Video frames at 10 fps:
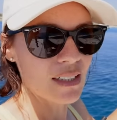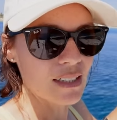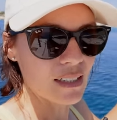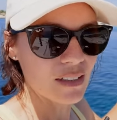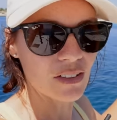
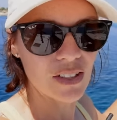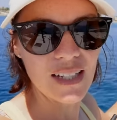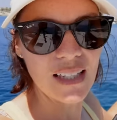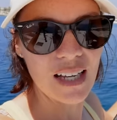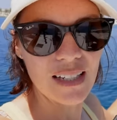that you can
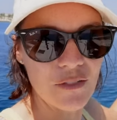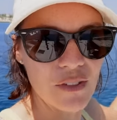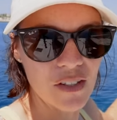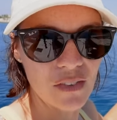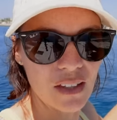see the
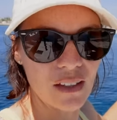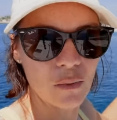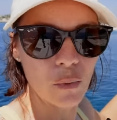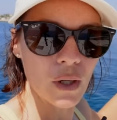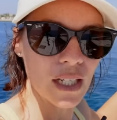difference of the
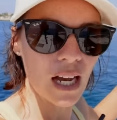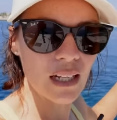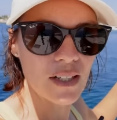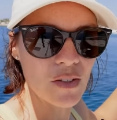water colour,